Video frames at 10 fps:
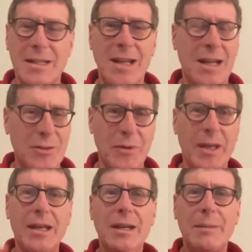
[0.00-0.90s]
It's not
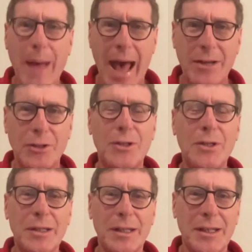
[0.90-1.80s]
doing battle,
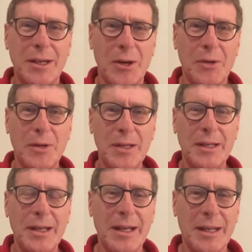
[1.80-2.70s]

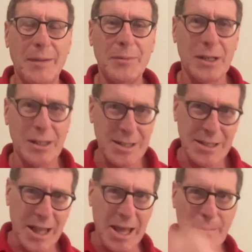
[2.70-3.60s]
and I'm going to
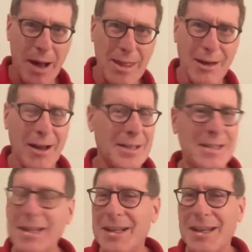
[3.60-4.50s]
slay my
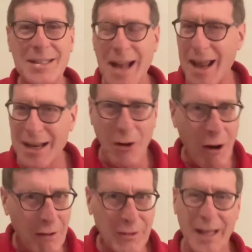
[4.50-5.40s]
thoughts. It's not at
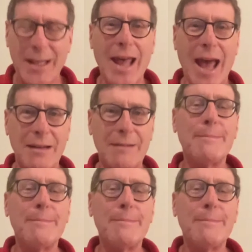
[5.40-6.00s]
all like that.